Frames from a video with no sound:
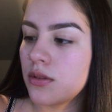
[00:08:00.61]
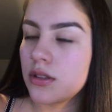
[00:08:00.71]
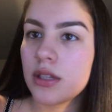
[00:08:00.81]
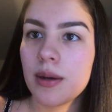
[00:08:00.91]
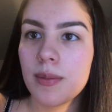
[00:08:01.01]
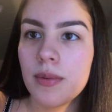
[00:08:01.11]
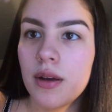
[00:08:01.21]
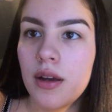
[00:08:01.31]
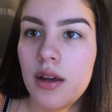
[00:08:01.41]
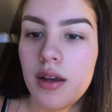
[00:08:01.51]
the same
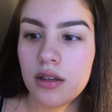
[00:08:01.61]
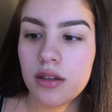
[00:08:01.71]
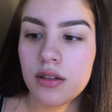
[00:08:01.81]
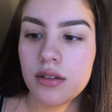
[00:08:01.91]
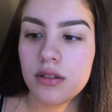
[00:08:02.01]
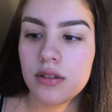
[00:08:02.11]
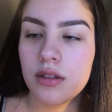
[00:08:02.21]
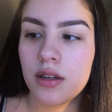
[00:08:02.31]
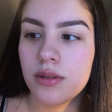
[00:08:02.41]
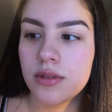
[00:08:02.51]
and
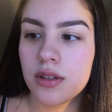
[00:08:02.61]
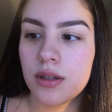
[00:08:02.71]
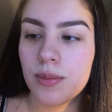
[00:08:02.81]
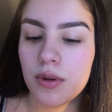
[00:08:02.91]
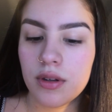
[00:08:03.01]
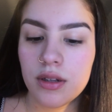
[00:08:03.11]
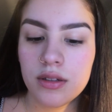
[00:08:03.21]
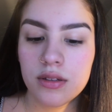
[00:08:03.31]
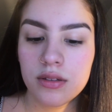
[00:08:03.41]
not use a lot of product.